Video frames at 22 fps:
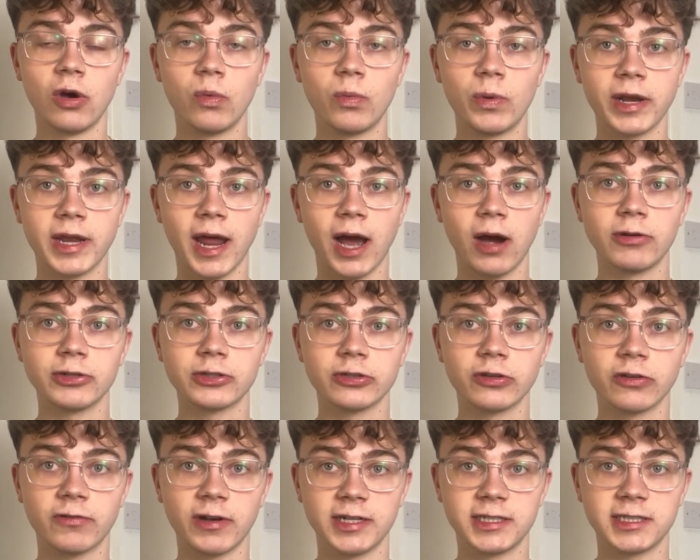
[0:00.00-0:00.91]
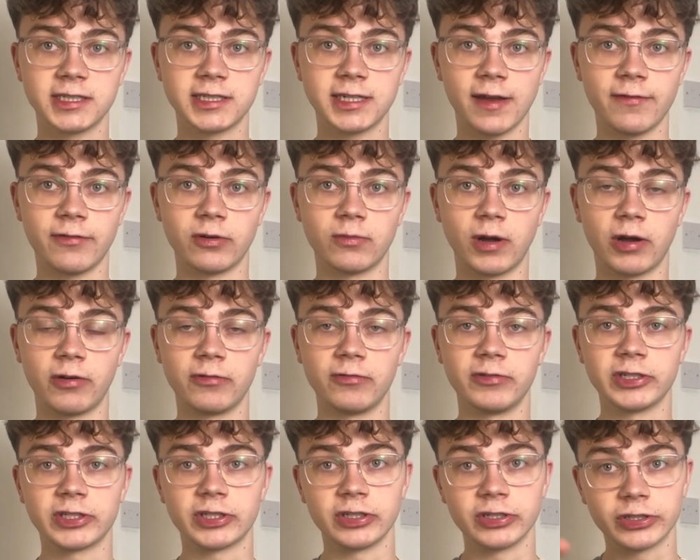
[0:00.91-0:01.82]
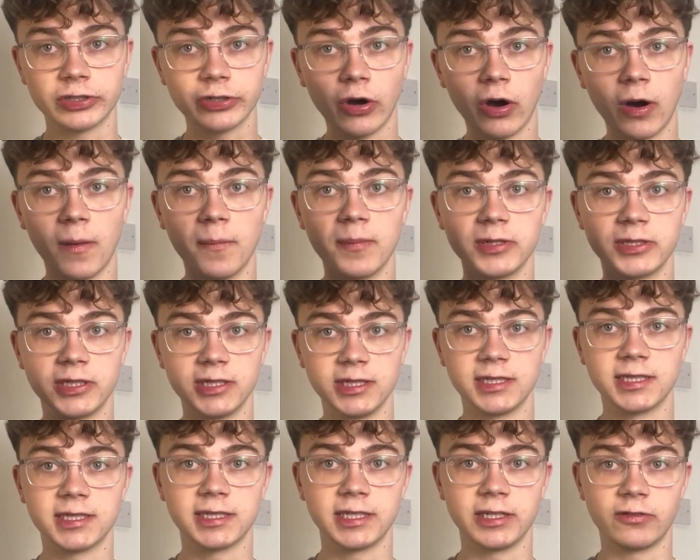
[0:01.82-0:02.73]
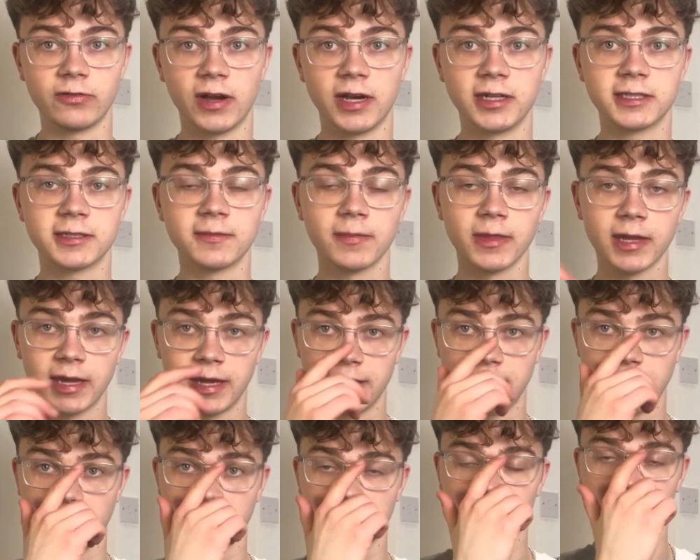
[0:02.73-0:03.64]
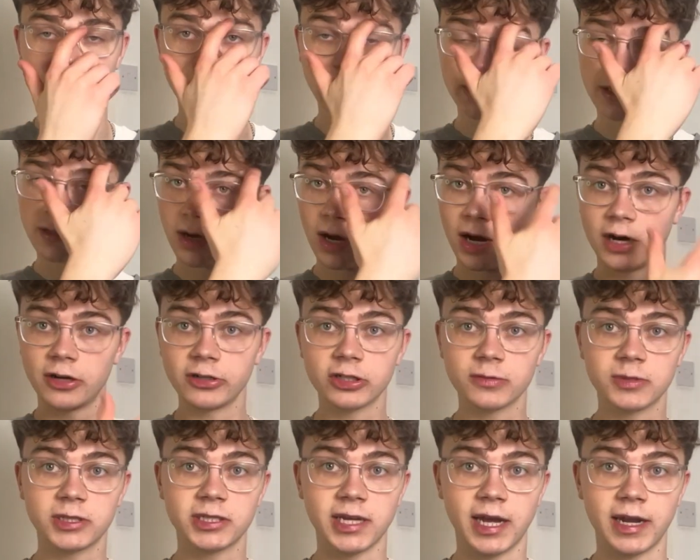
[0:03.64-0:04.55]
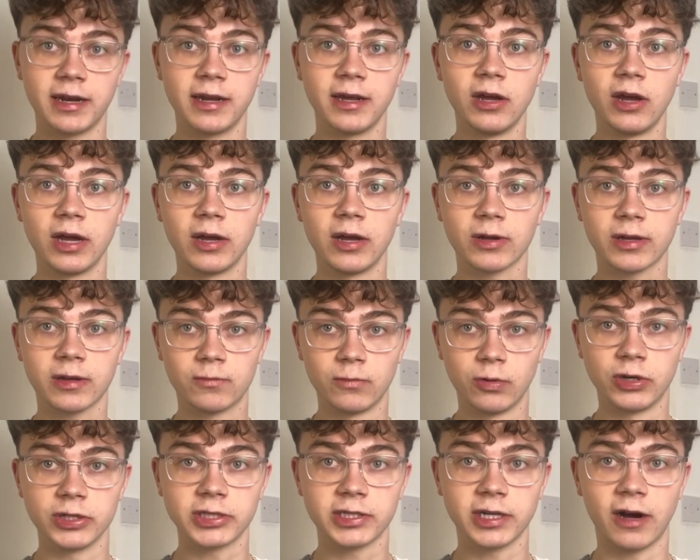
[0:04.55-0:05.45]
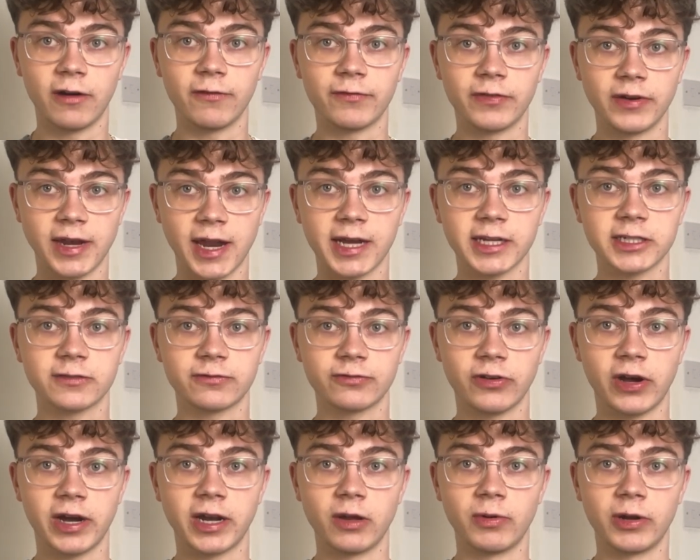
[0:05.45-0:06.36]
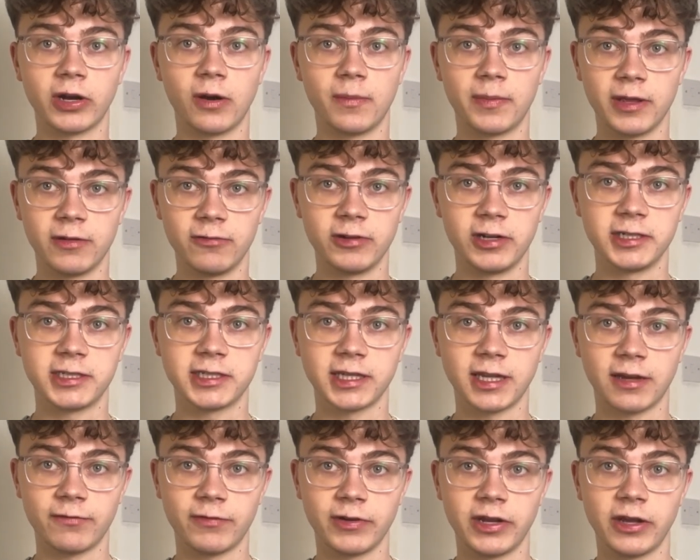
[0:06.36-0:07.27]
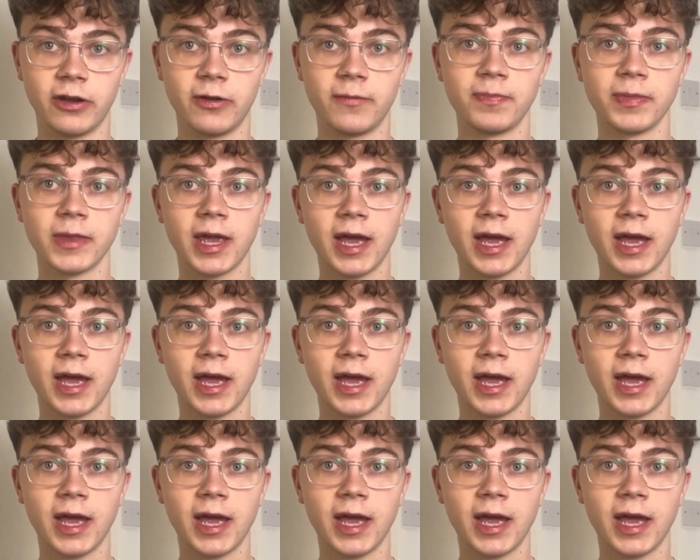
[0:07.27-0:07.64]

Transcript: We're now into a grade 7, where we reach the top GCSE grades next week. So 100%, watch out for next Friday when I'll be releasing that video.